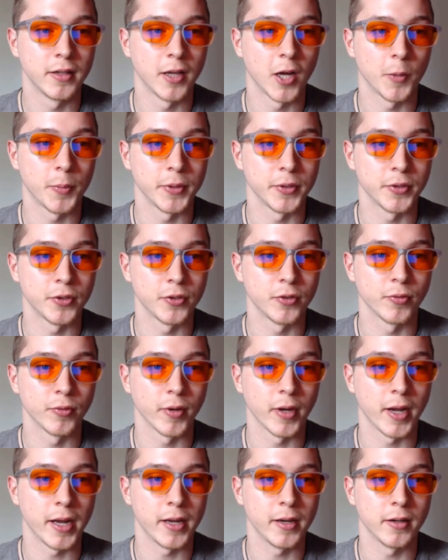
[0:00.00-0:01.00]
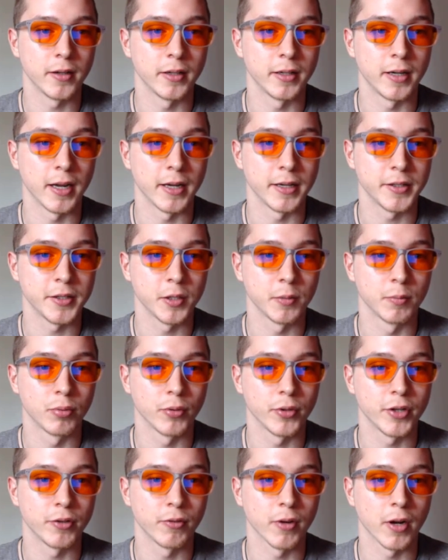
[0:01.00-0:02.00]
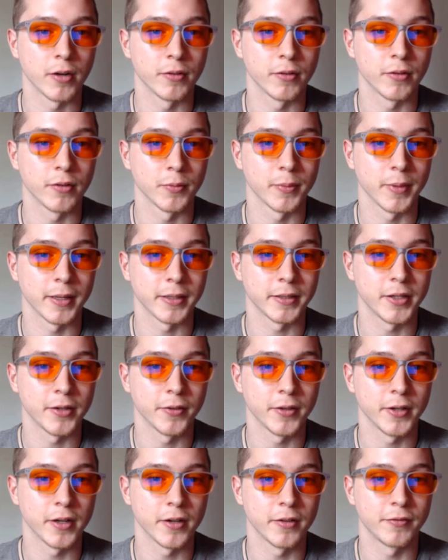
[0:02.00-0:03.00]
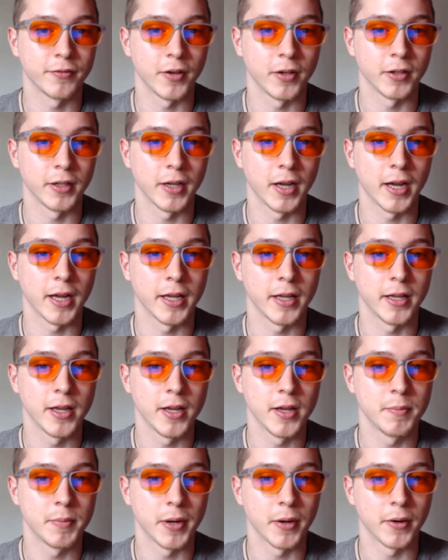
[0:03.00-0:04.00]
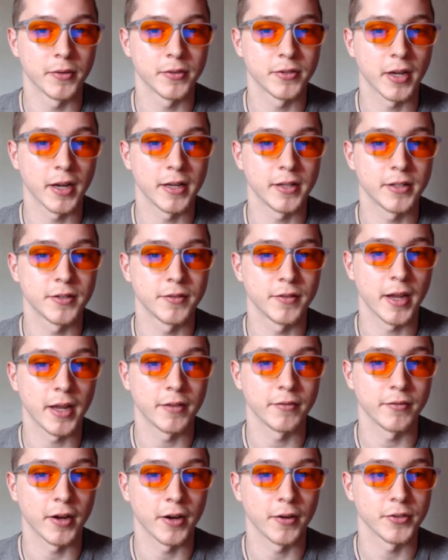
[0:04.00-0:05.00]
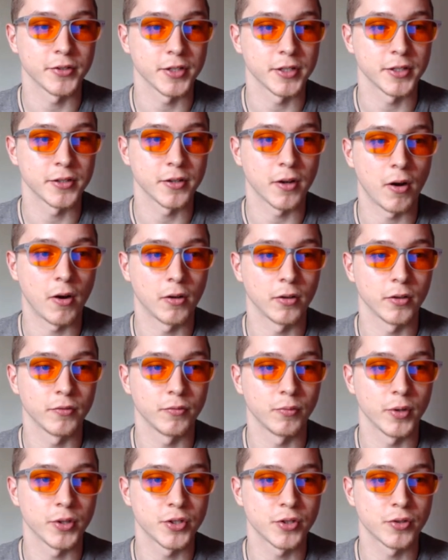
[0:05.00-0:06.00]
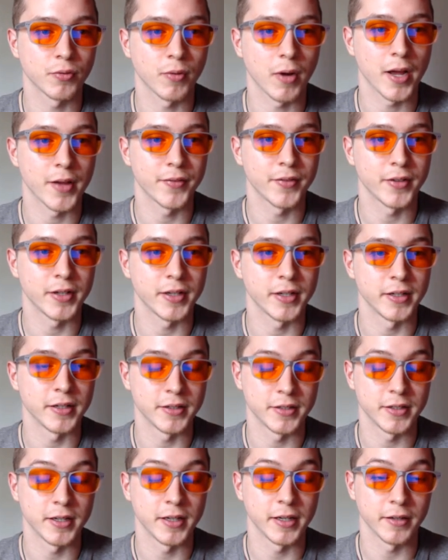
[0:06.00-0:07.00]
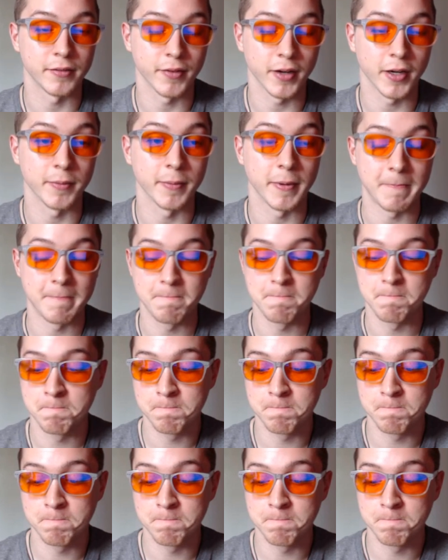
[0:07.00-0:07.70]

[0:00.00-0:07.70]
helping to create an ideal breeding ground for bacteria, fungi, parasites, and viruses, all of which thrive in an acidic environment.